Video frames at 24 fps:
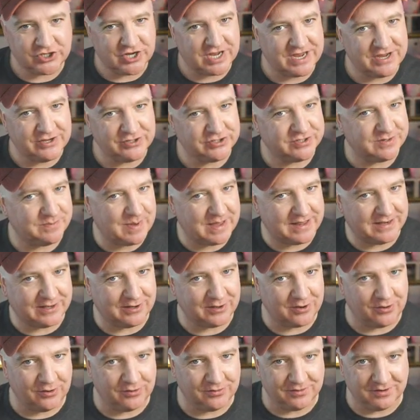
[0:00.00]
change
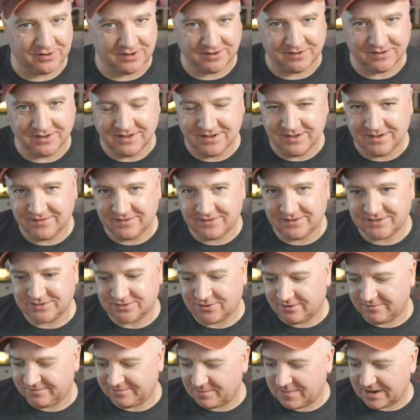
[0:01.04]
depending on the
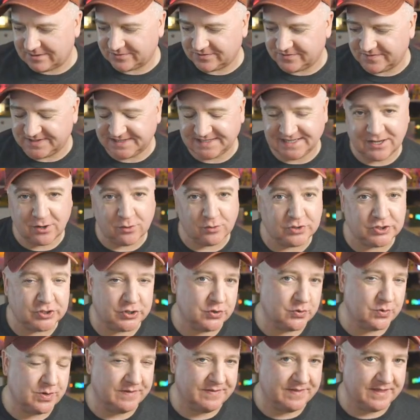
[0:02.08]
sort of amount of
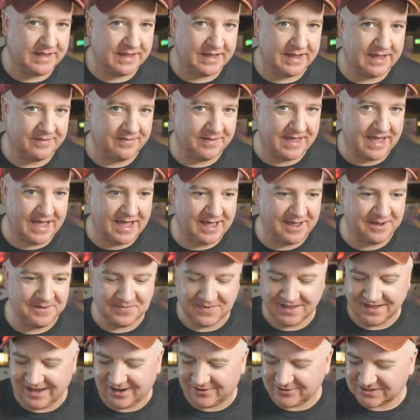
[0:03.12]
CO2 in the air.
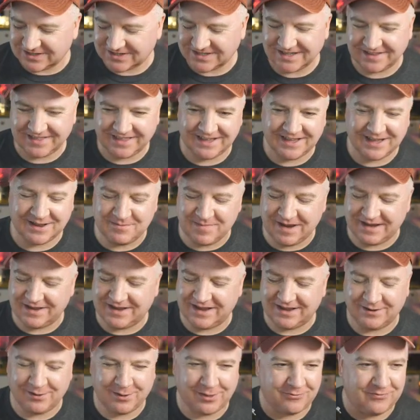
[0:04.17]
I was actually thinking of
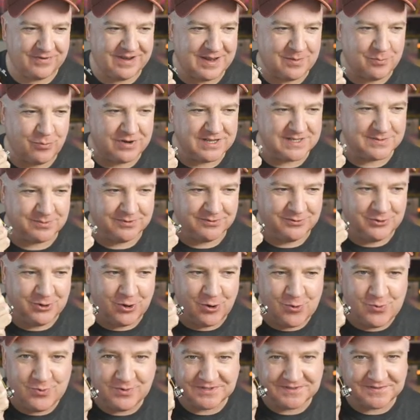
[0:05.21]
making a 3D printable
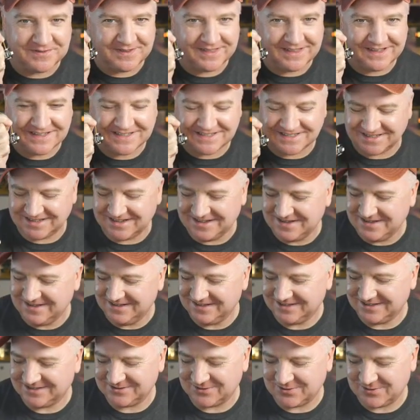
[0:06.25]
nose for this,
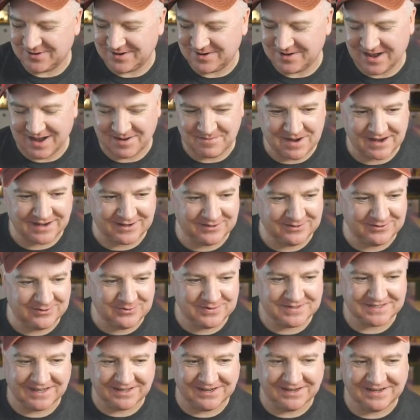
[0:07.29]
so I might
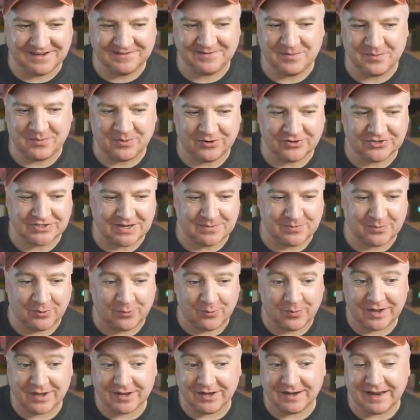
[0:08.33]
use it on a different project, but
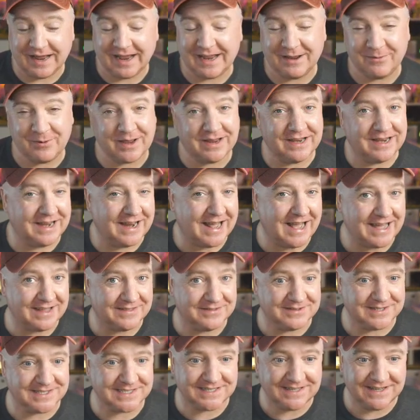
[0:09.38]
we can
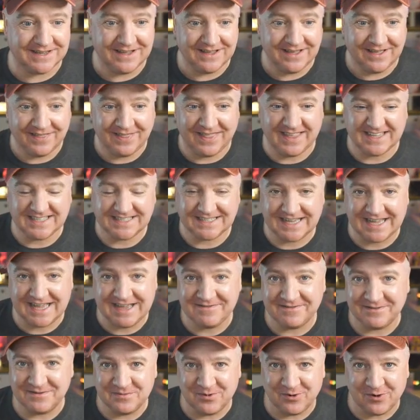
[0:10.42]
enhance this
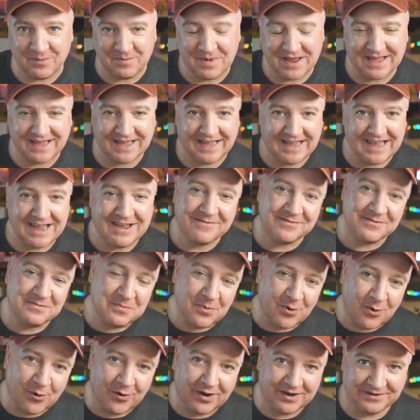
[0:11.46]
even more, make it even
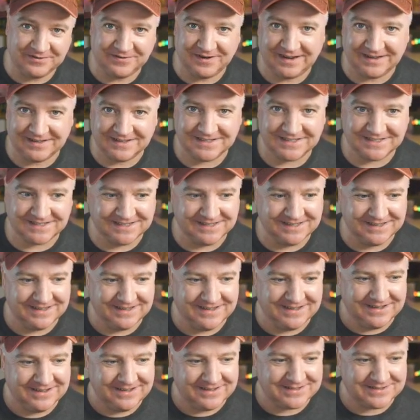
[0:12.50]
more advanced.
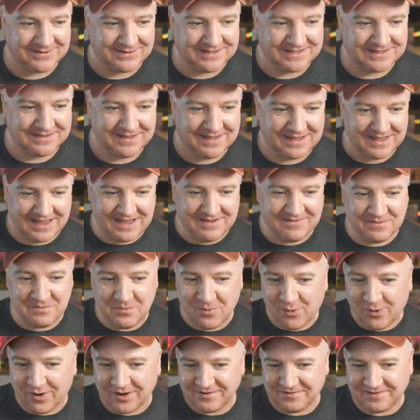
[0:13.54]
So it's the even
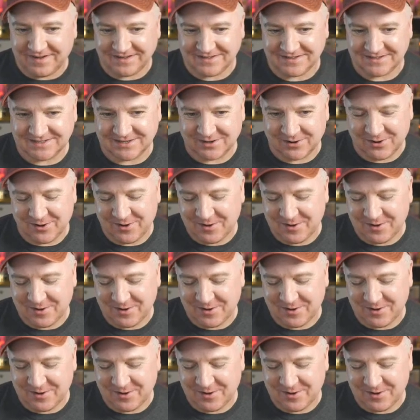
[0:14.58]
more advanced